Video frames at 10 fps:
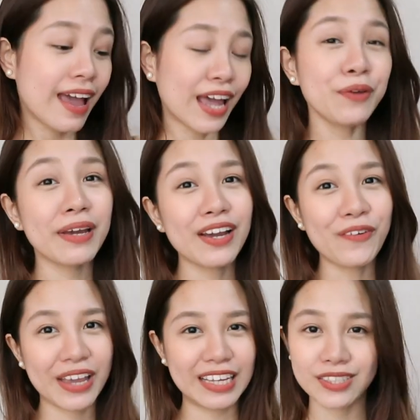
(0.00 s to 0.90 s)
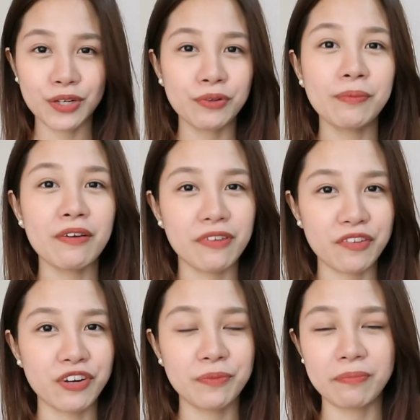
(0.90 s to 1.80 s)
anyway, okay, start with my
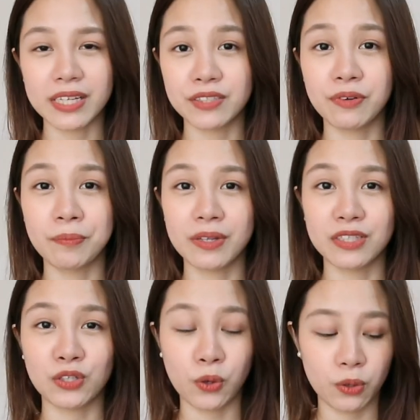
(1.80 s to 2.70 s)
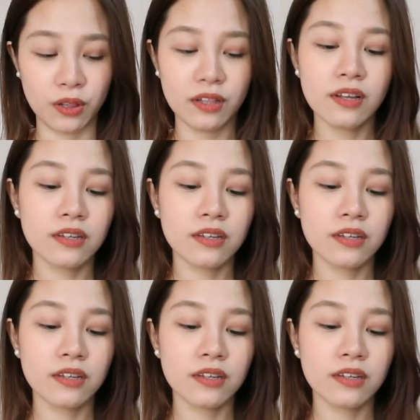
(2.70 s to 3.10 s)
favorite piece from this haul.